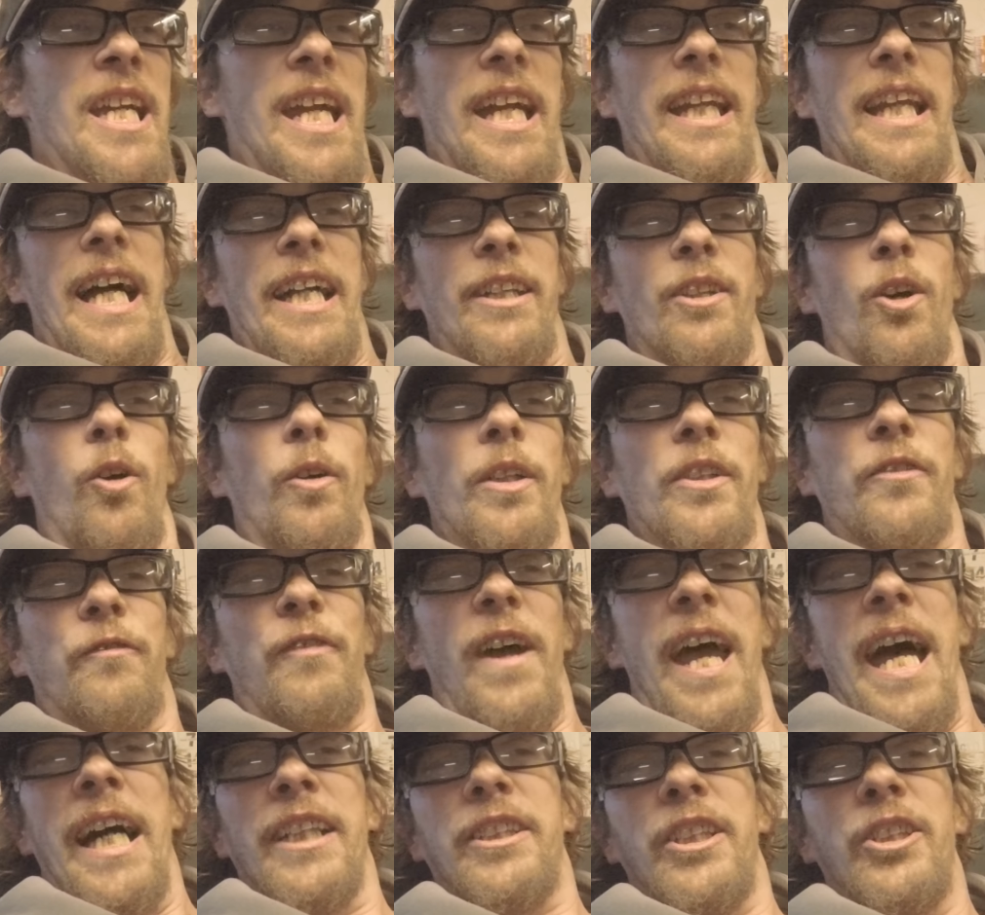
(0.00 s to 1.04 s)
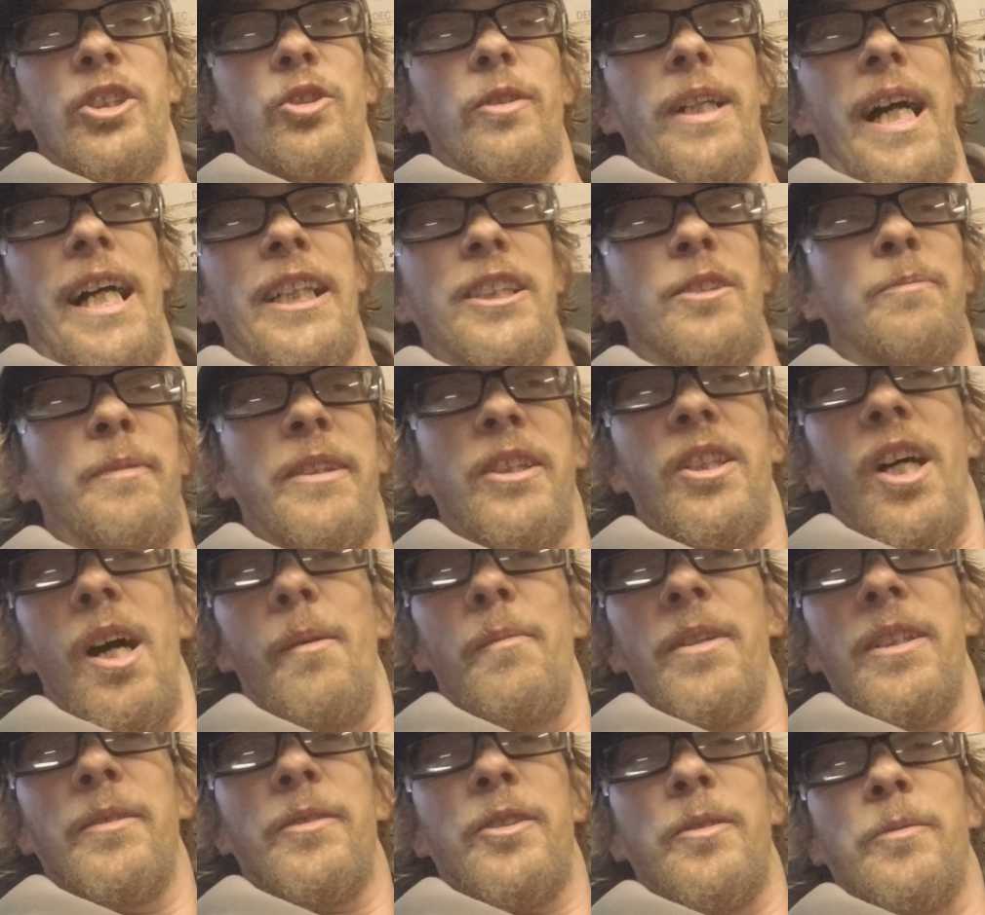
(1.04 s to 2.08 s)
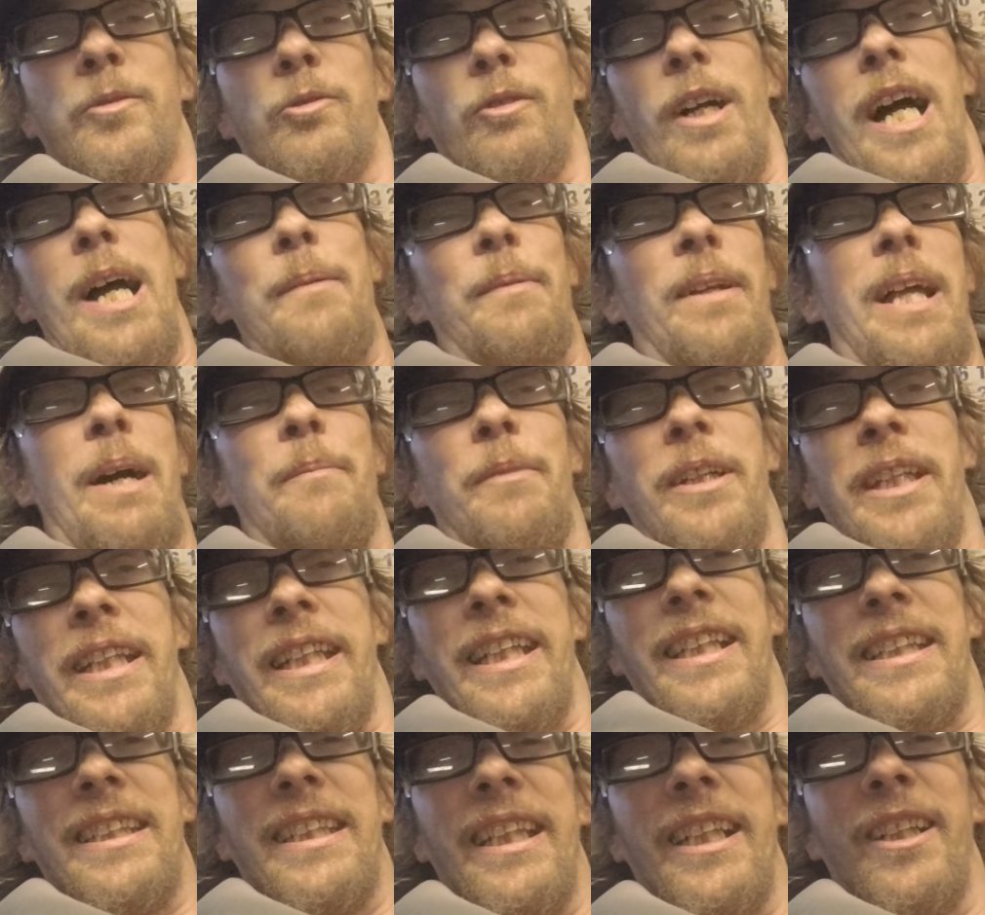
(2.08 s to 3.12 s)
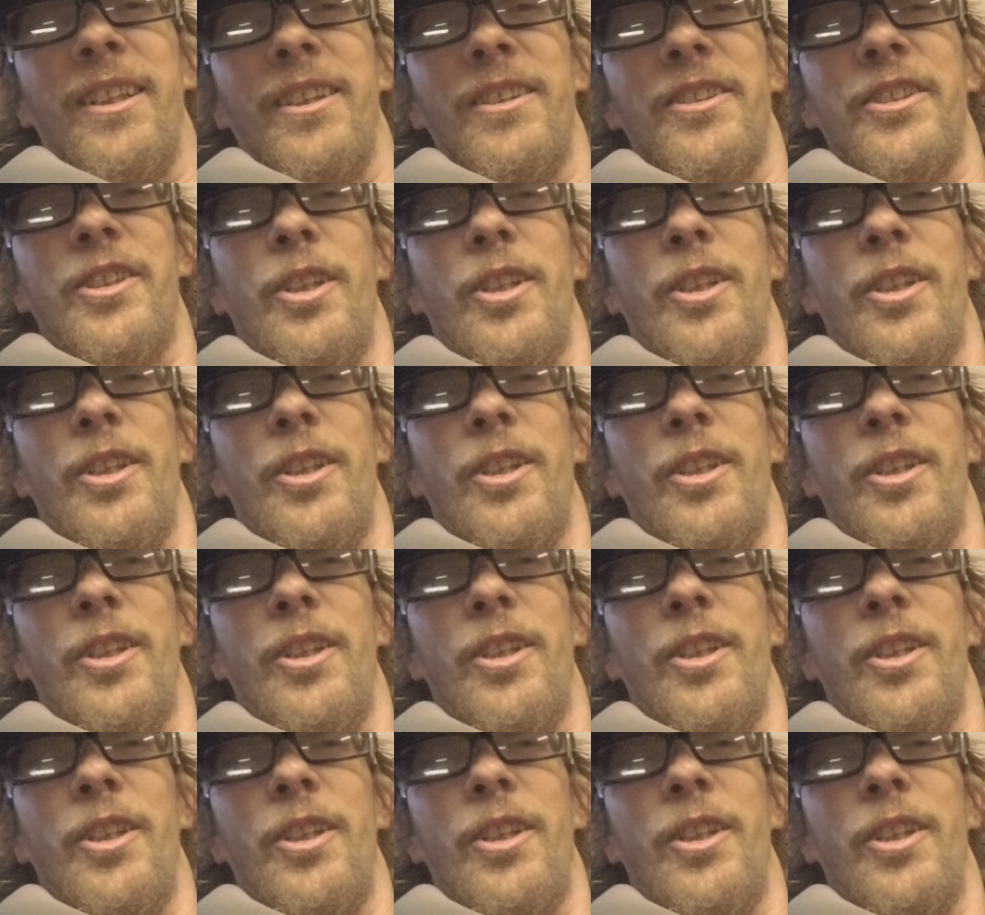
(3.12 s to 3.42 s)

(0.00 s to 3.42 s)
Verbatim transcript: And I know as fast as you guys have been coming and subscribing, I might get there.